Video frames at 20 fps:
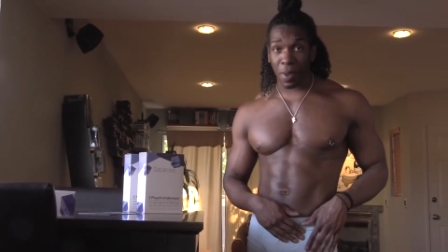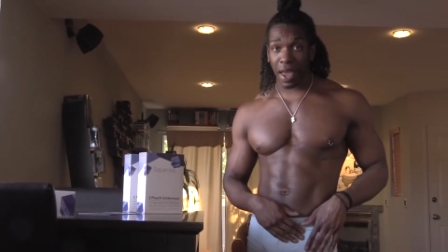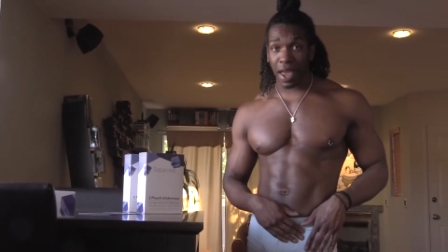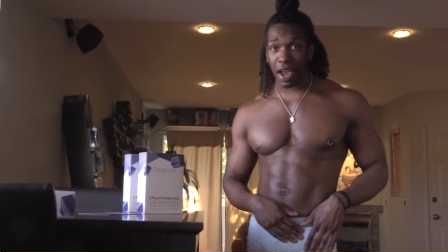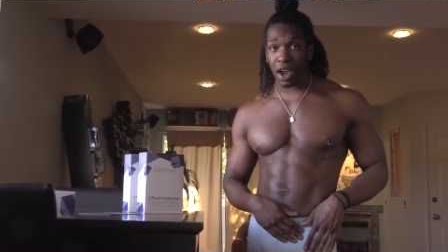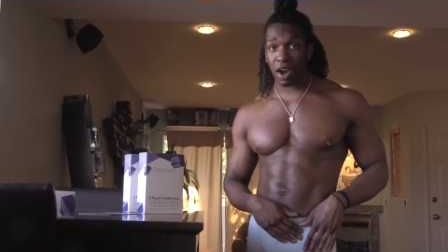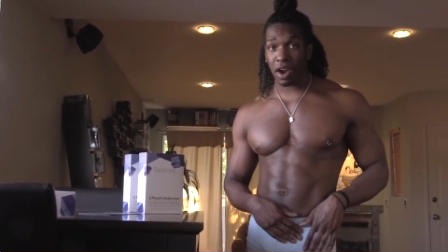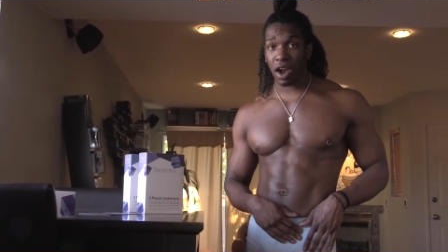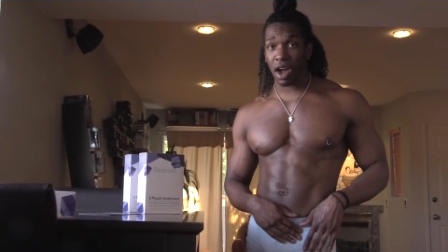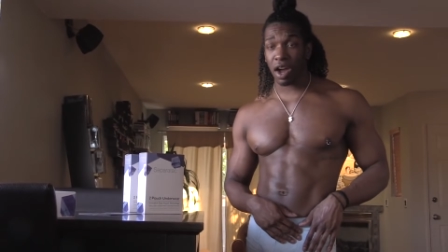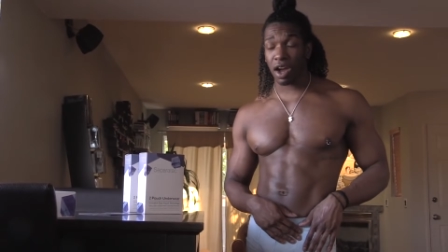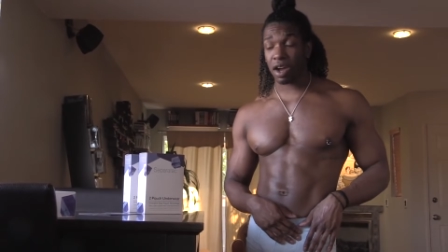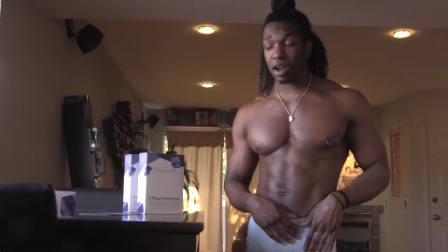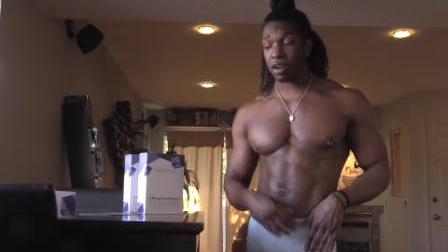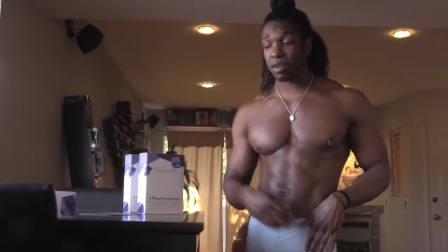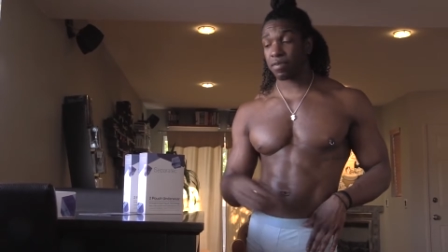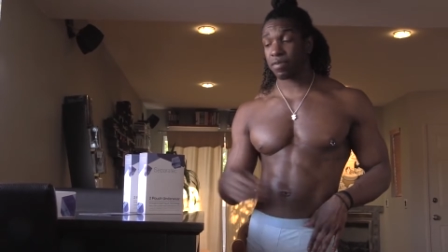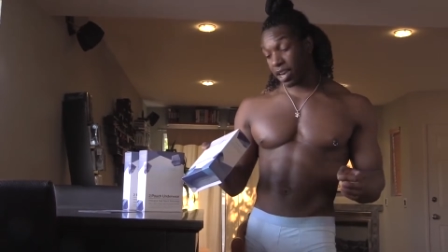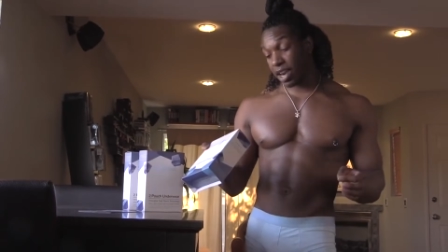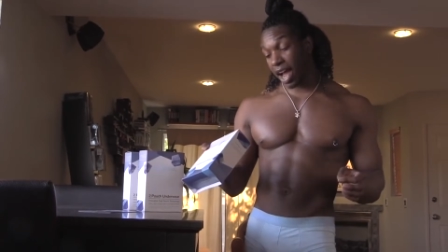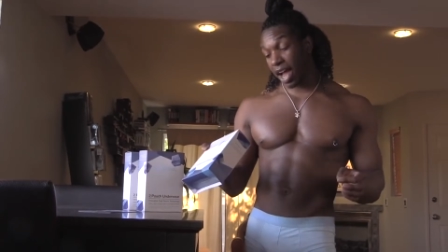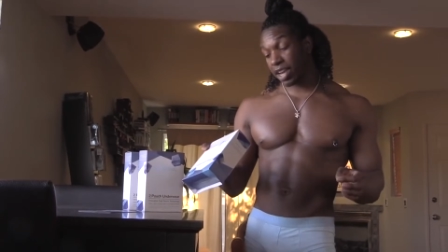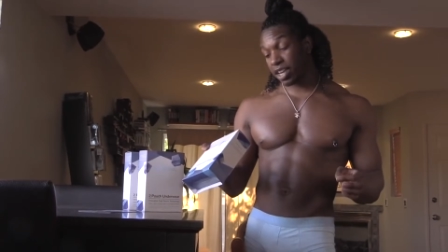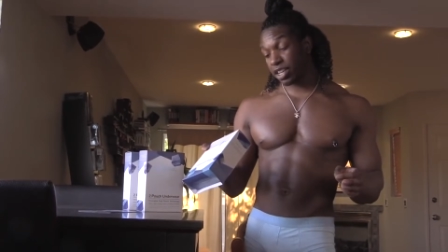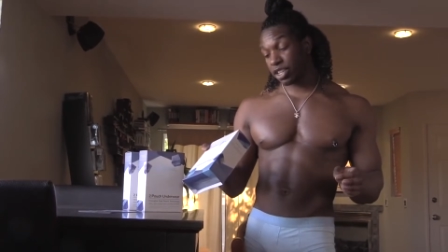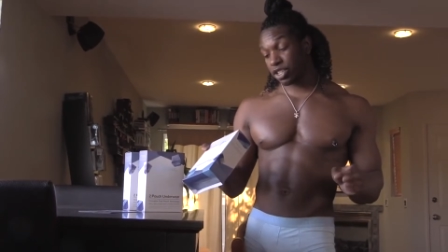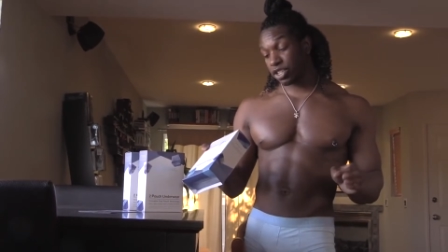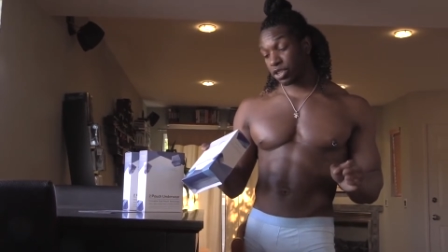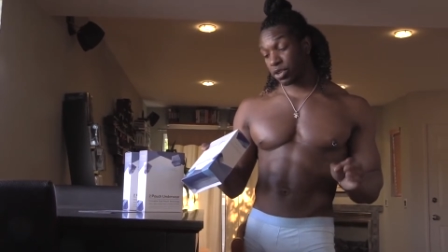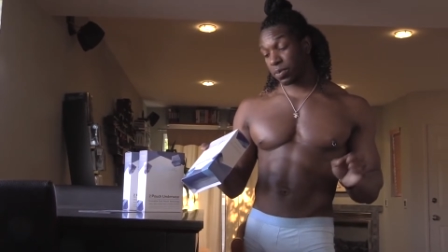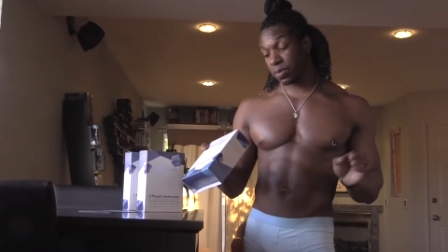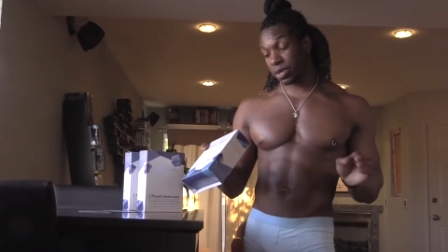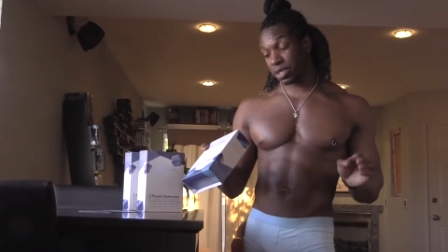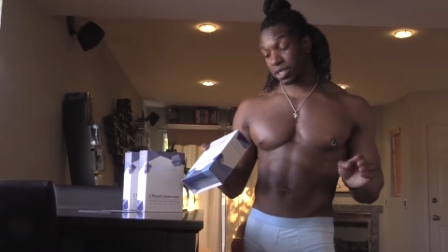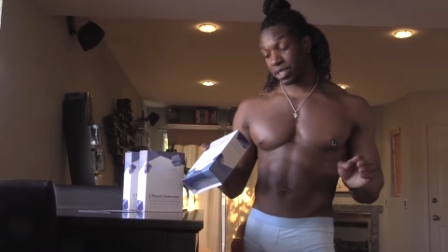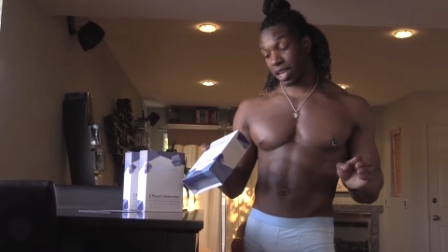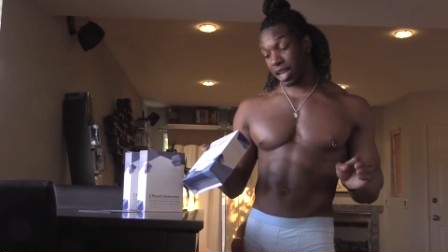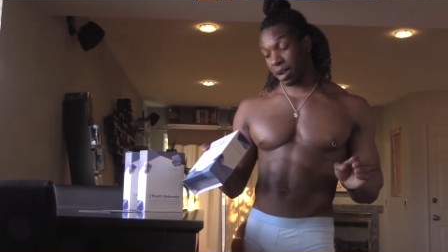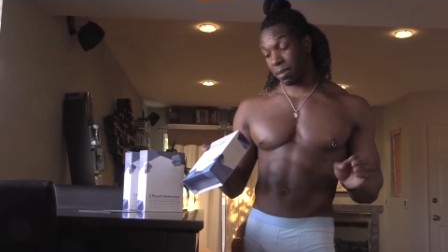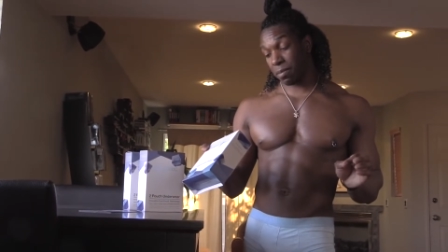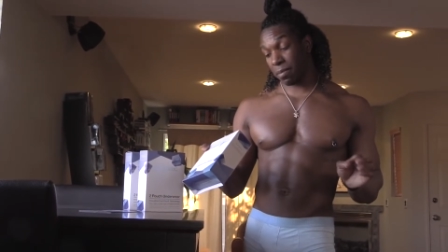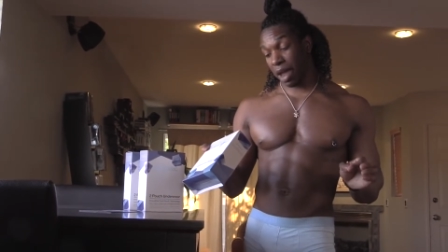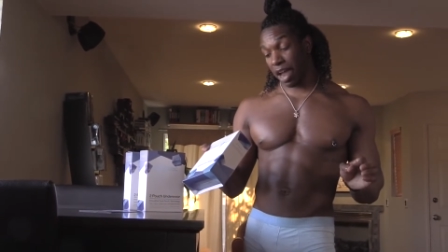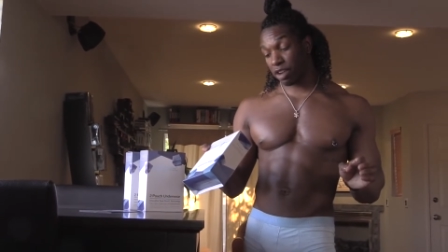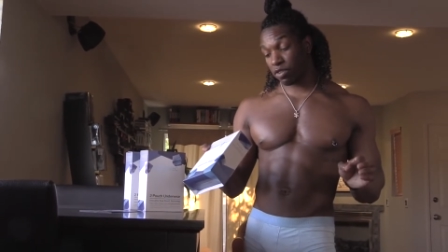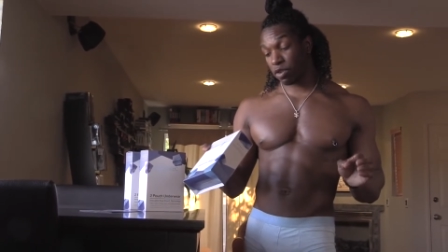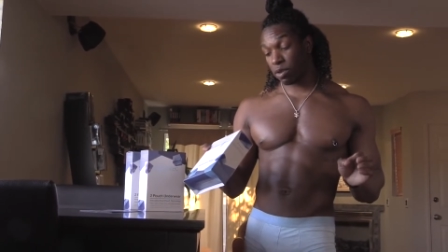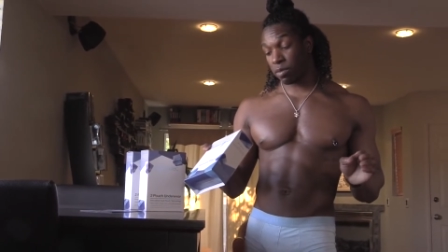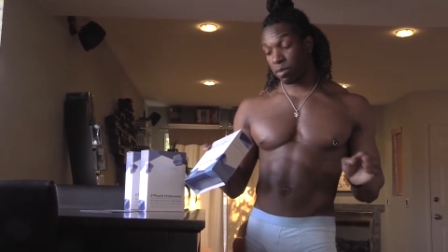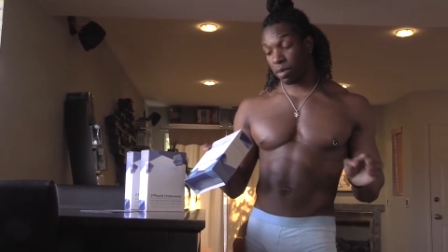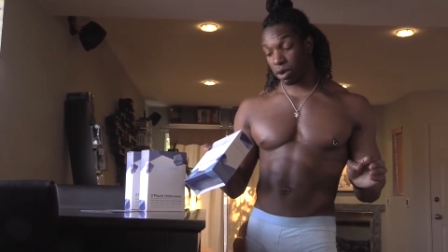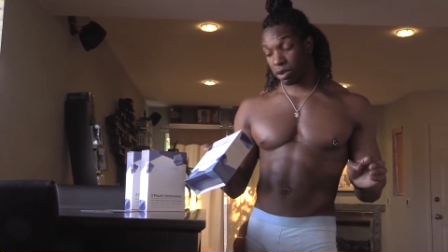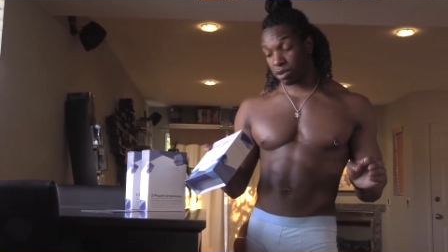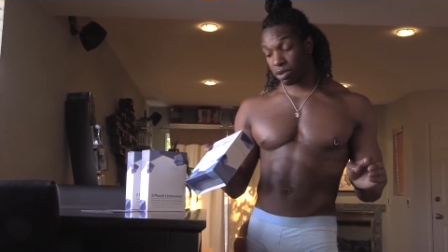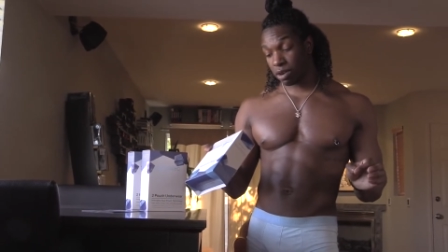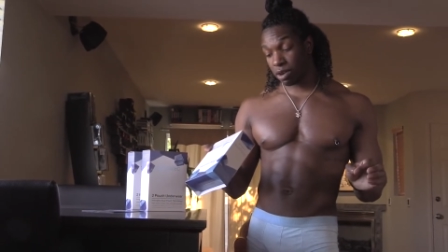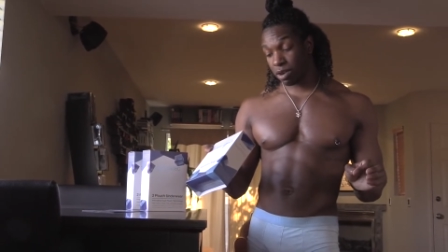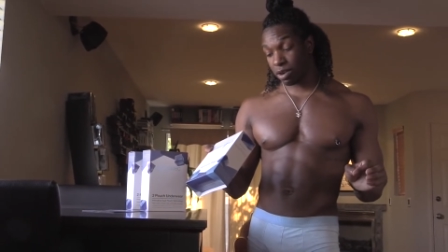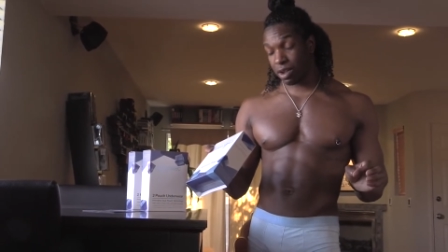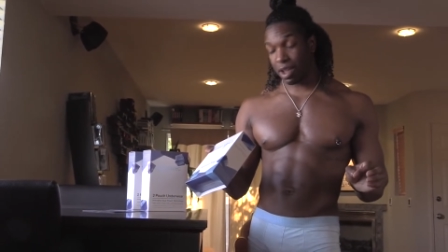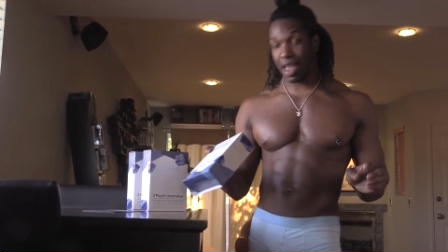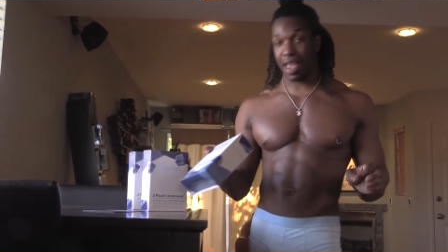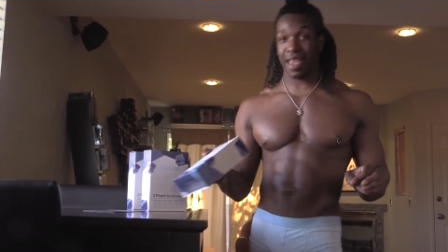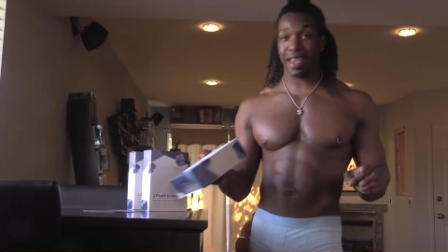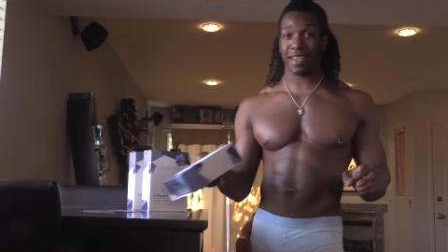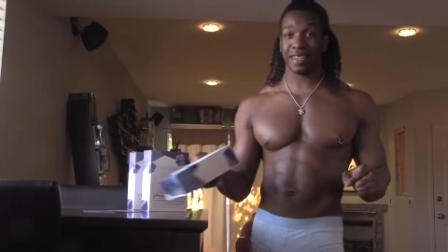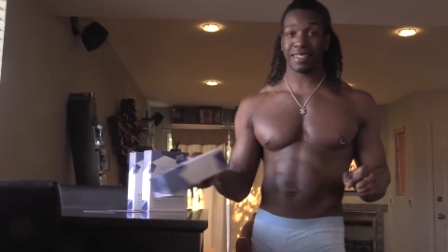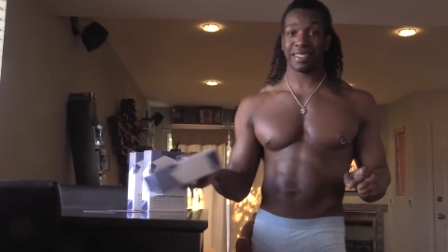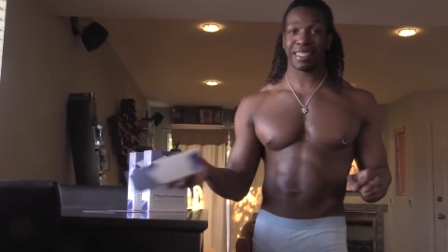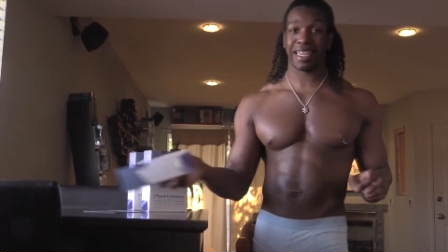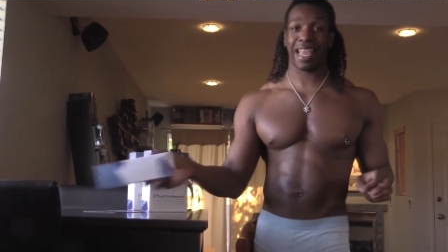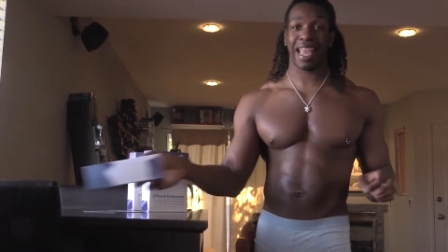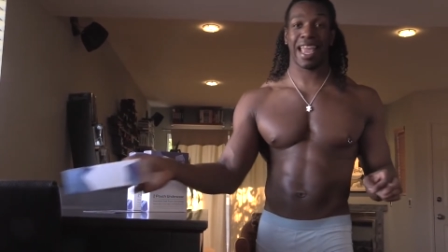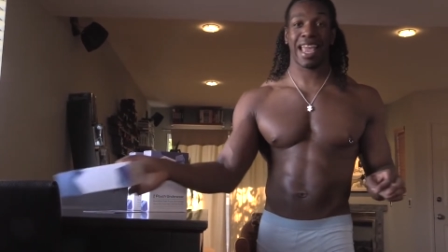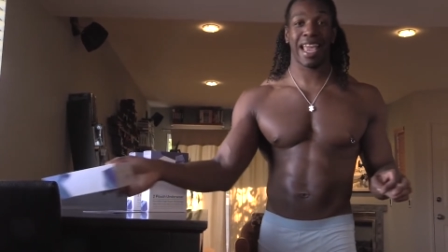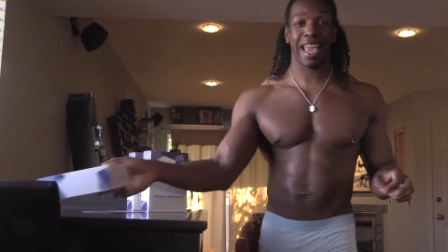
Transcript: pair of 92% micromodal and